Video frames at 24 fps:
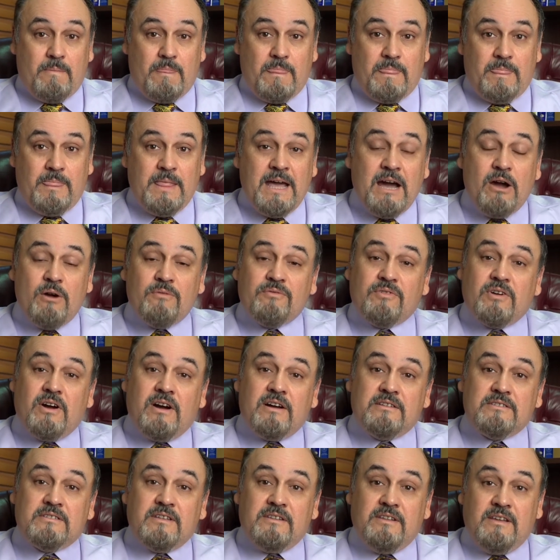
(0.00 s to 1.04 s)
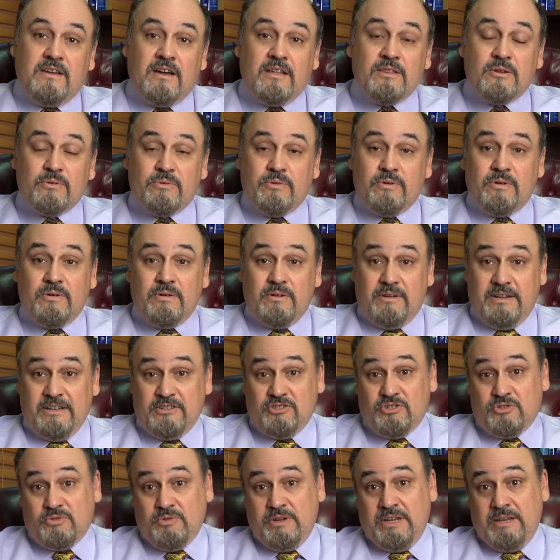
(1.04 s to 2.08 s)
Now I've gone to the other
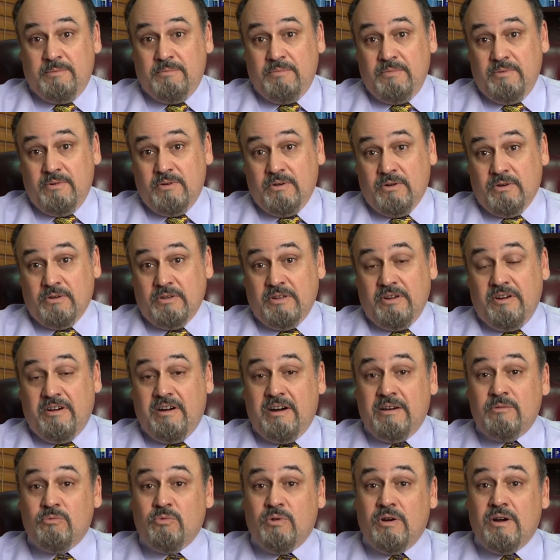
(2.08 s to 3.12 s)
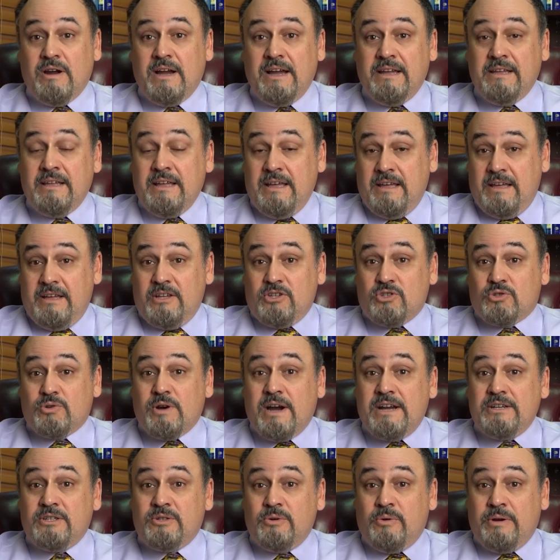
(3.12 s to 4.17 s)
extreme early on where I
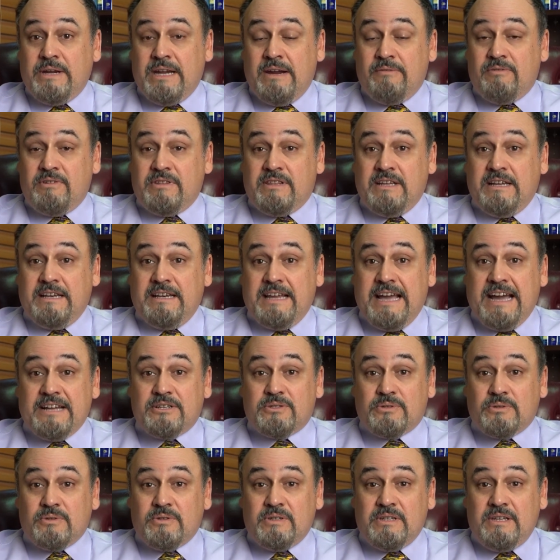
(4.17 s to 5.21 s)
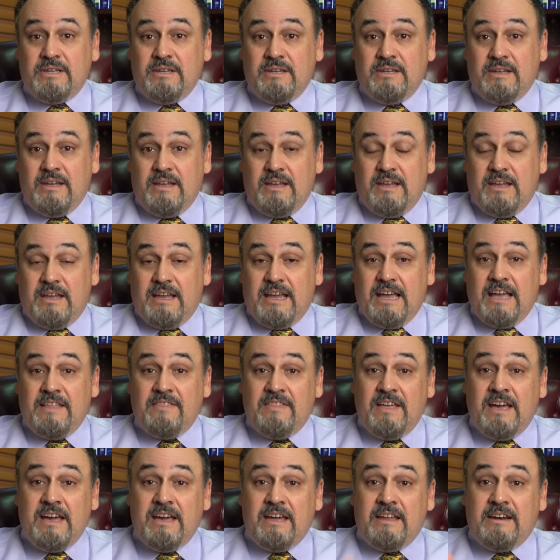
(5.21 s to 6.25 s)
tried doing everything naturally, and
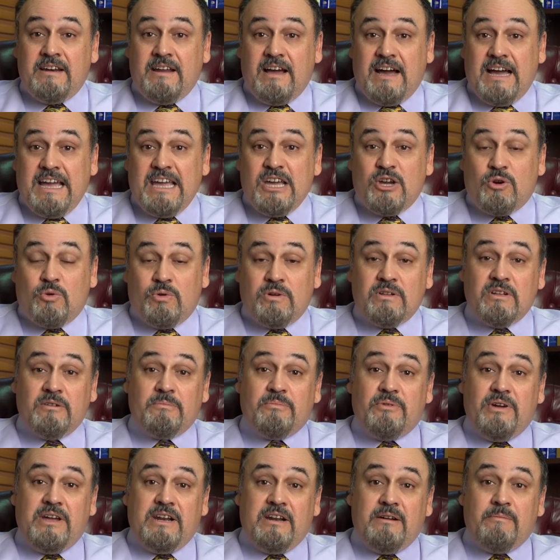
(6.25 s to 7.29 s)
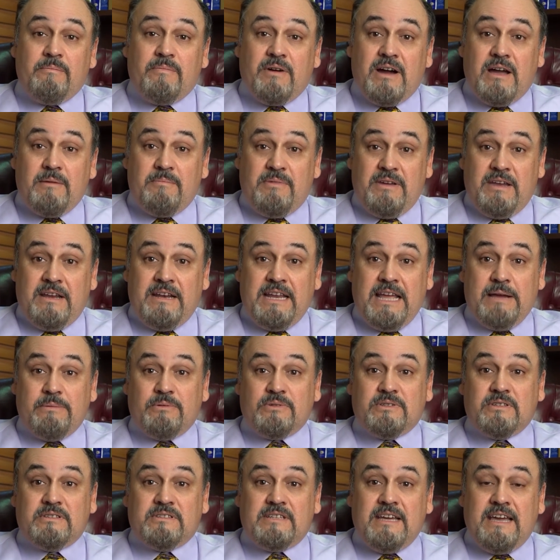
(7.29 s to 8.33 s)
then I equilibrated by being able
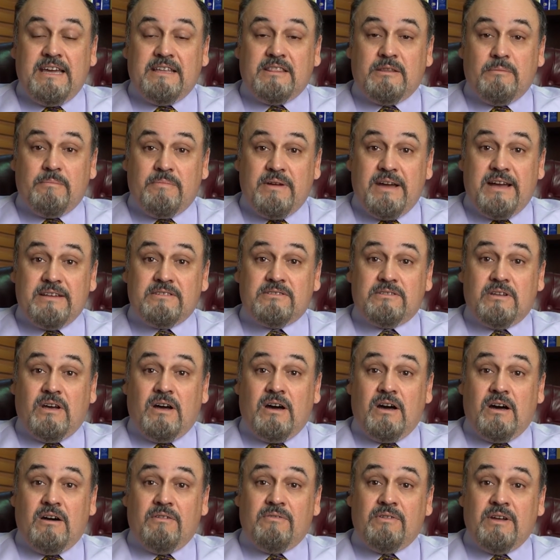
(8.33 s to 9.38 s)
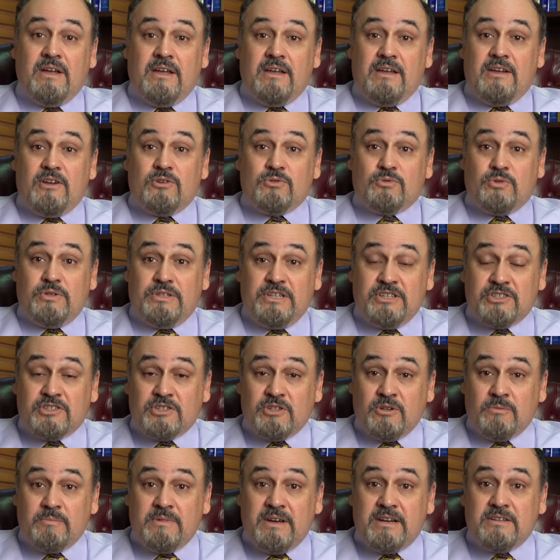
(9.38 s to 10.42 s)
to take the best of
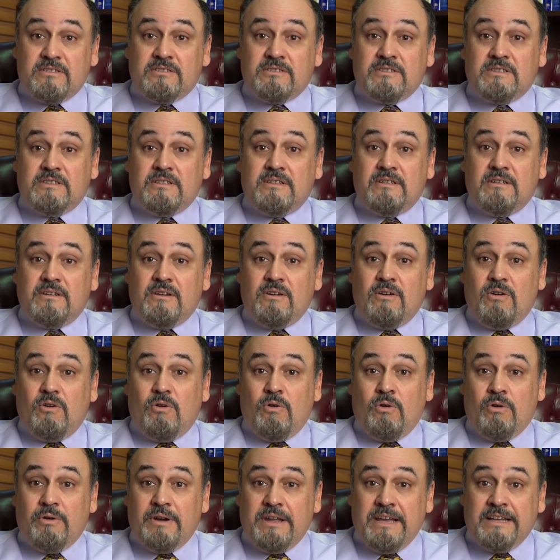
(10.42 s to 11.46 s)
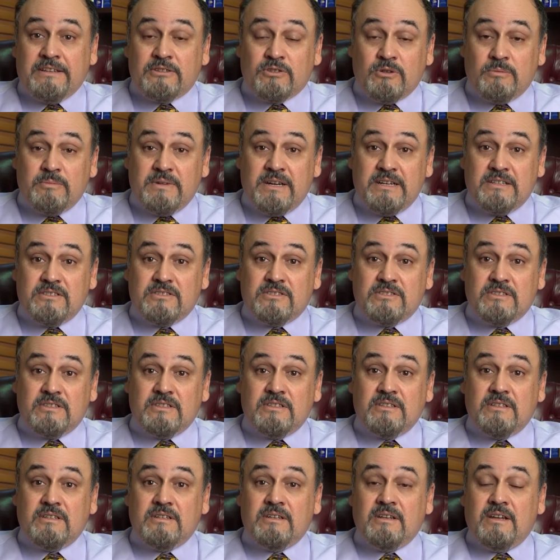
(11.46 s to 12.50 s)
traditional medicine, oriental
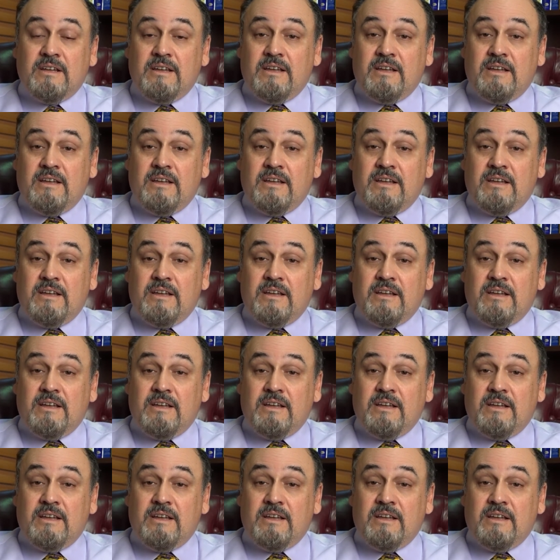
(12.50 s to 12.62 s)
medicine,